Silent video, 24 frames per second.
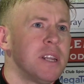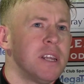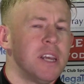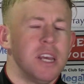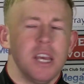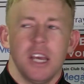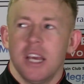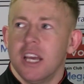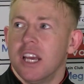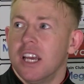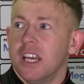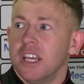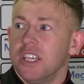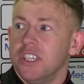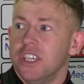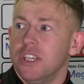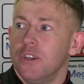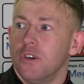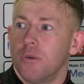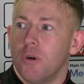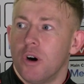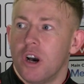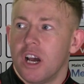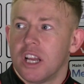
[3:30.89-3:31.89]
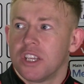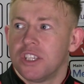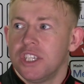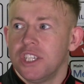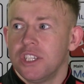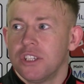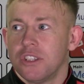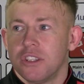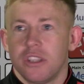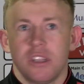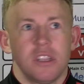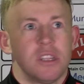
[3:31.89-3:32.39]
And you know what, I've
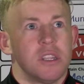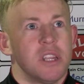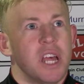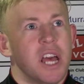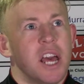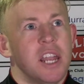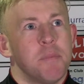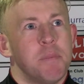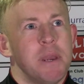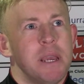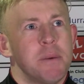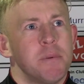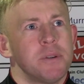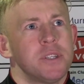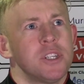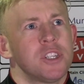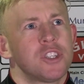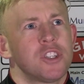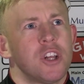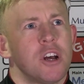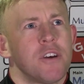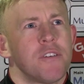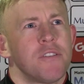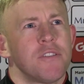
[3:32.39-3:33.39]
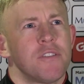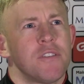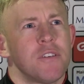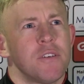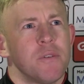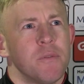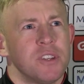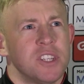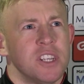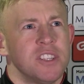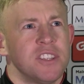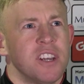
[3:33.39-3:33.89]
seen in the papers and
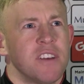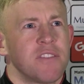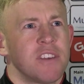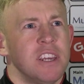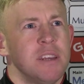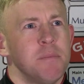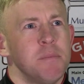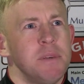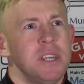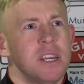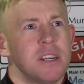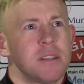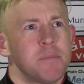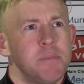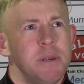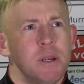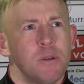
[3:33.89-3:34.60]
stuff since I've came here,